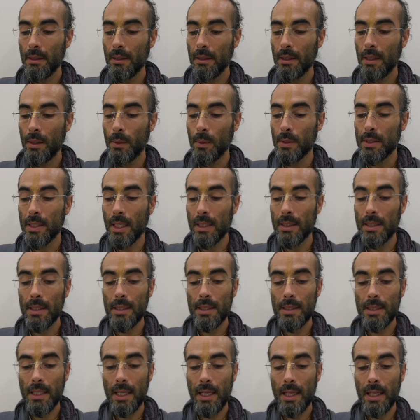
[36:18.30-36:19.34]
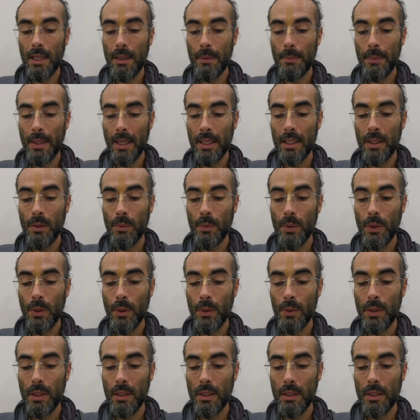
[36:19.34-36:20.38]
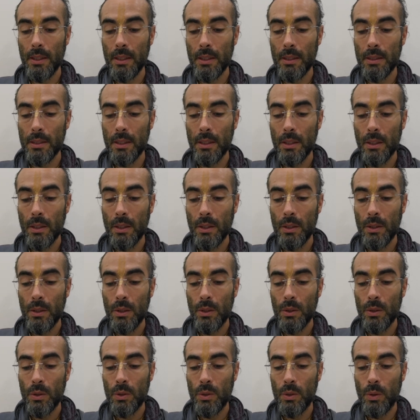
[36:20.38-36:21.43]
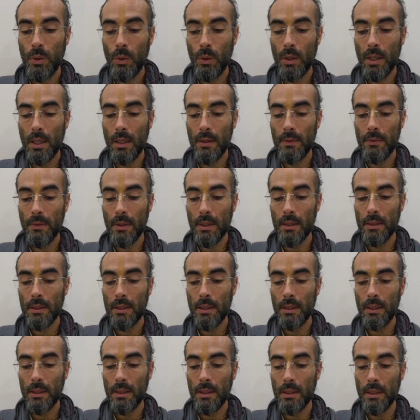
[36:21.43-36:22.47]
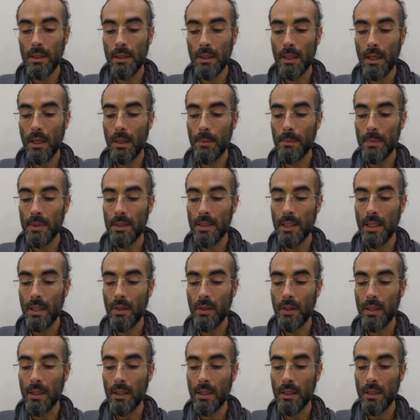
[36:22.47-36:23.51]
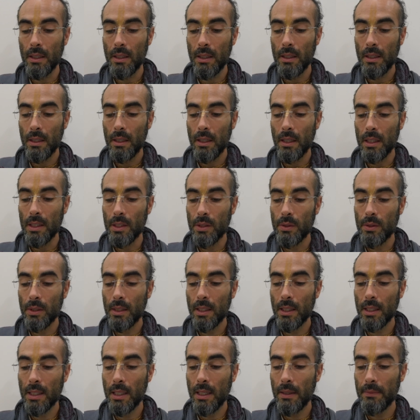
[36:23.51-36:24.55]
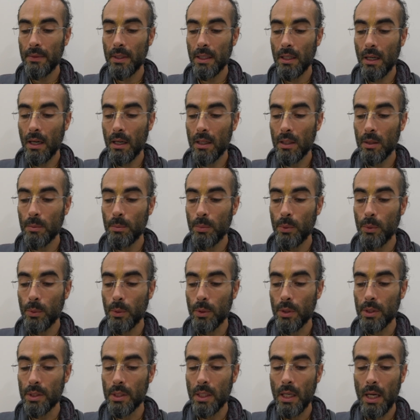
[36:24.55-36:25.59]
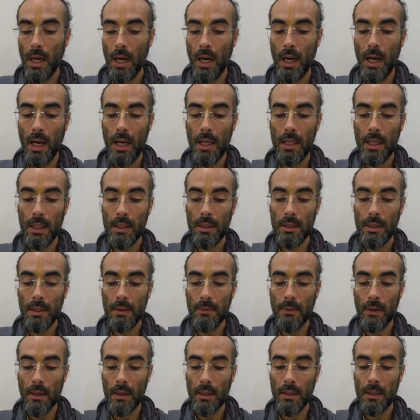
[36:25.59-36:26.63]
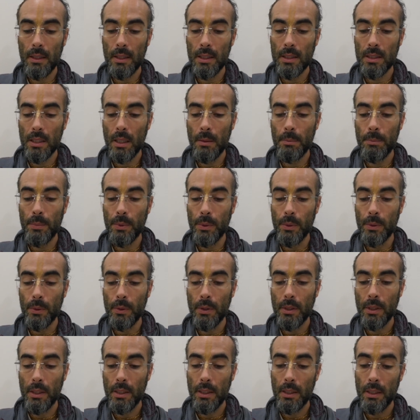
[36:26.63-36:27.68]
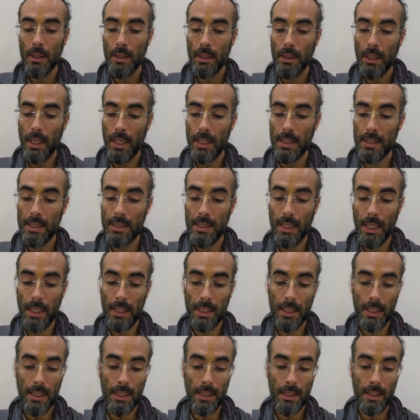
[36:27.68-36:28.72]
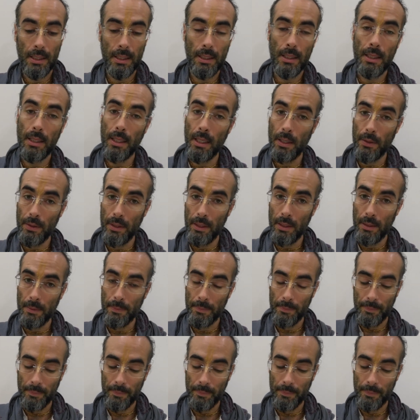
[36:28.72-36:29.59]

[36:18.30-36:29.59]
It was at this time that he wrote his Sukhavartini commentary on Srila Kavi Karnapur's Anandavardhana Champu and stated therein,